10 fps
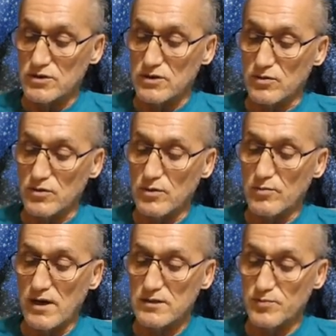when
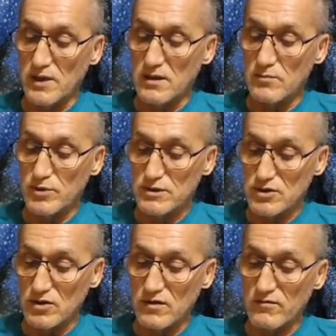Saint Germain
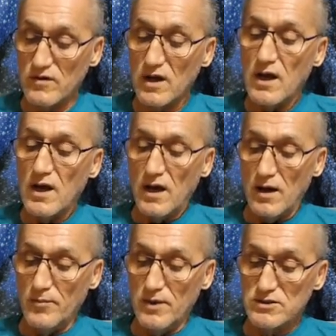commanded,
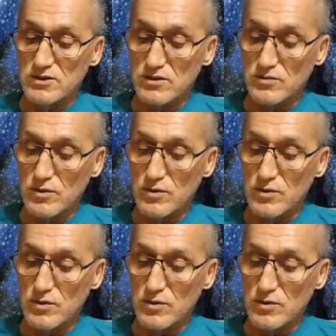"Stand back."